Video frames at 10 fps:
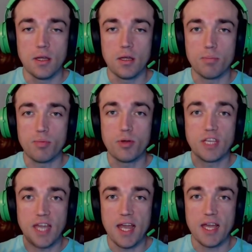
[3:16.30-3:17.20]
put a
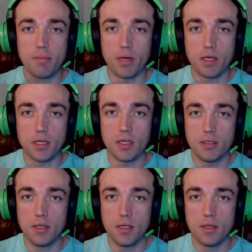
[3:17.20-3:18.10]
yak bucket
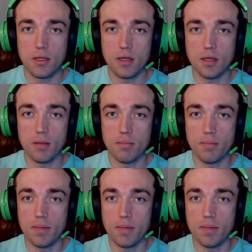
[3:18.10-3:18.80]
on